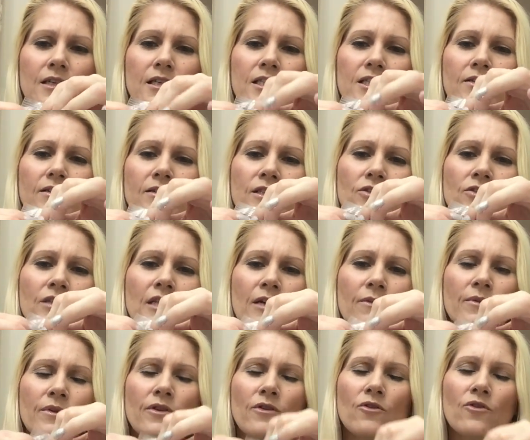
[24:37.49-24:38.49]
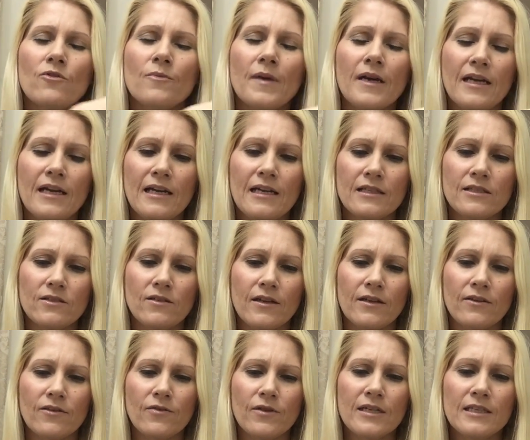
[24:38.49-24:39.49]
So I do that with all my
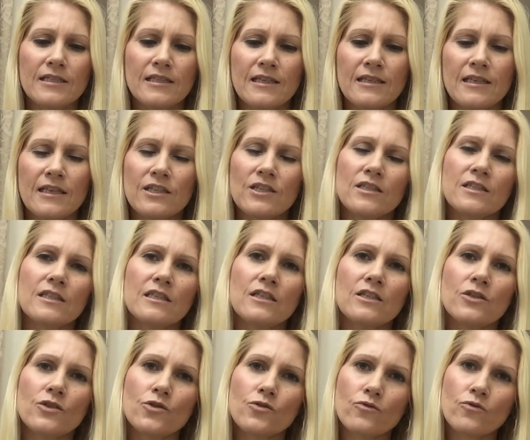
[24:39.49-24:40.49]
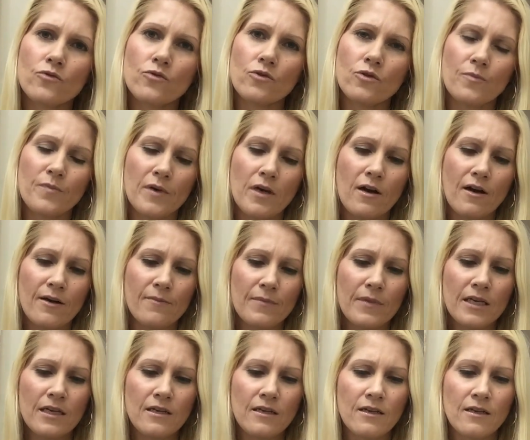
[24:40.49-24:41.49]
hand-dyed threads, and they're just in a drawer behind
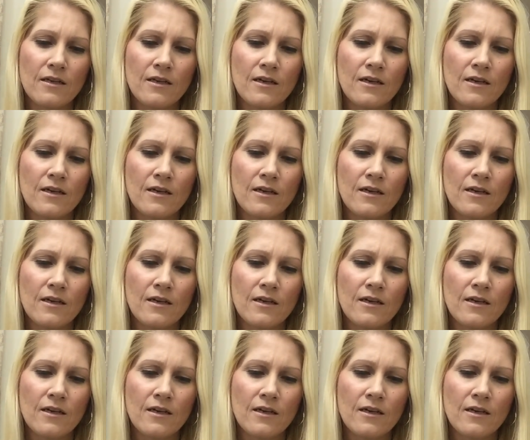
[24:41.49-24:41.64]
me.